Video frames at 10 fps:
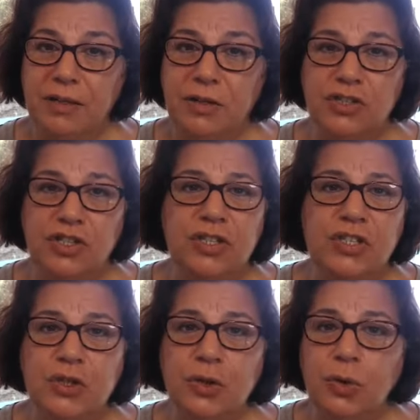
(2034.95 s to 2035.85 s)
energy
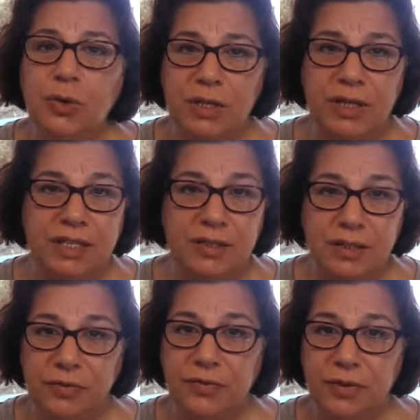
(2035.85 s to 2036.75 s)
is totally
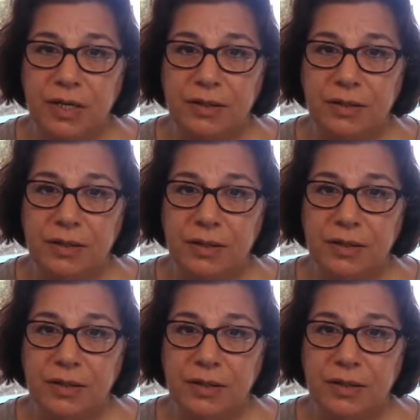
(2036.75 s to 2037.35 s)
different,